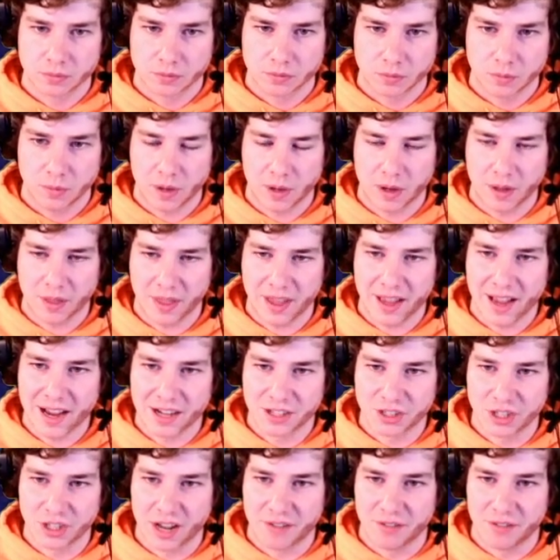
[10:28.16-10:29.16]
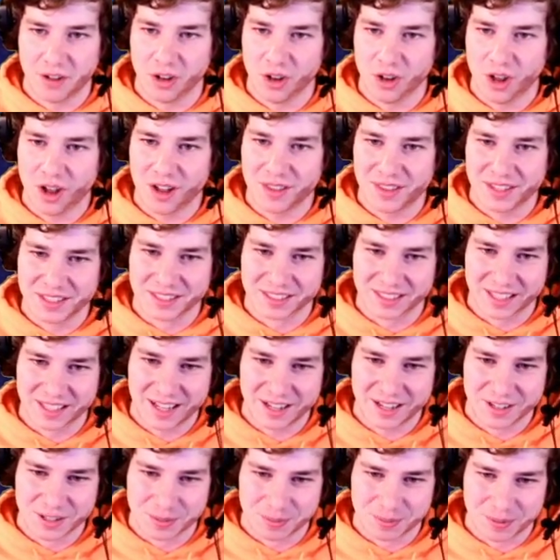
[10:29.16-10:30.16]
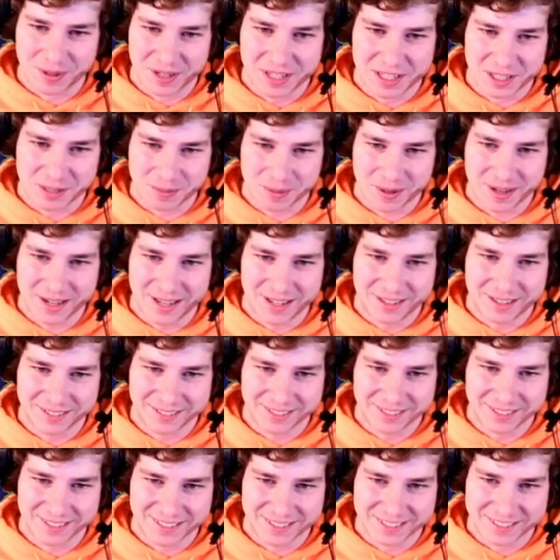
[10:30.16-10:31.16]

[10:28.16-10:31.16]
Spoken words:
Well, they actually have a lot. These clouds pretty spread out here.